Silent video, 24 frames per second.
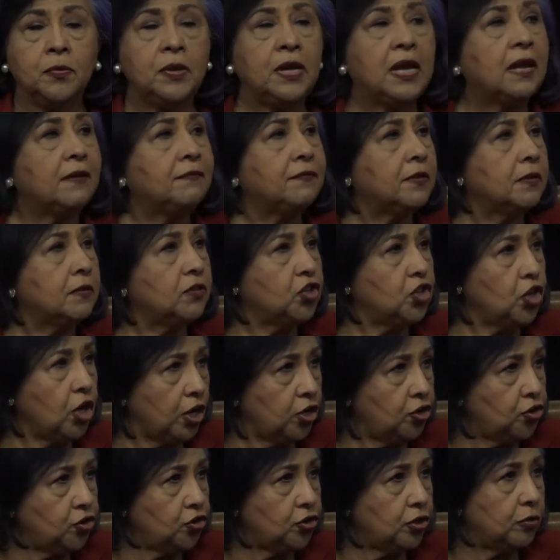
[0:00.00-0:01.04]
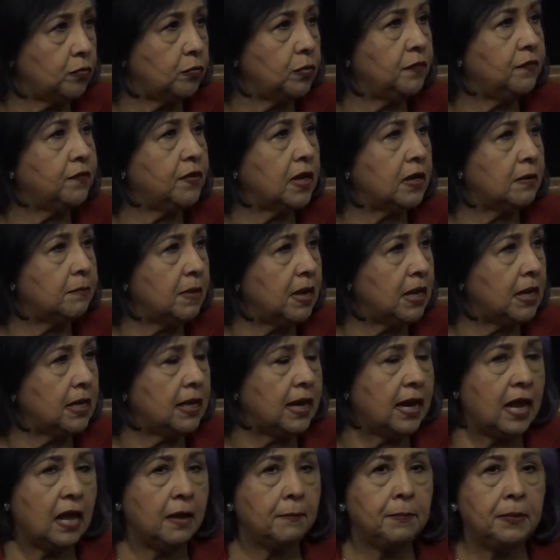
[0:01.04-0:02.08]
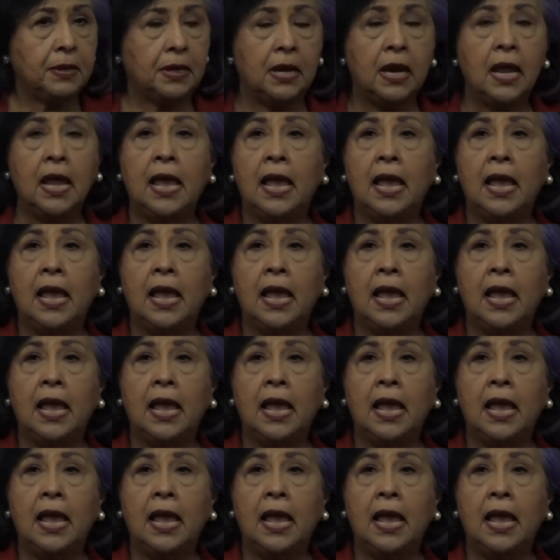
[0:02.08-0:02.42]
We have to change it. We've got to make it happen.